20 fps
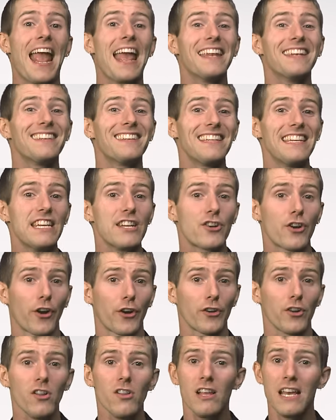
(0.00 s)
NT
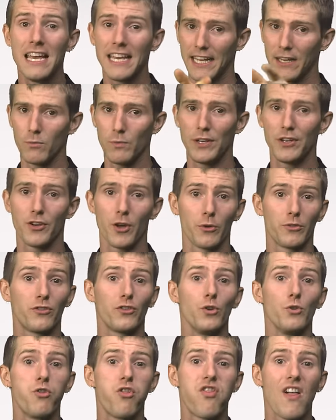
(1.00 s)
kernel in Windows
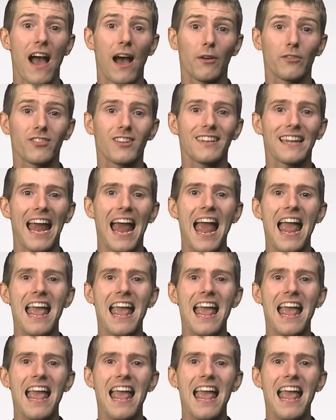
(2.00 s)
2000,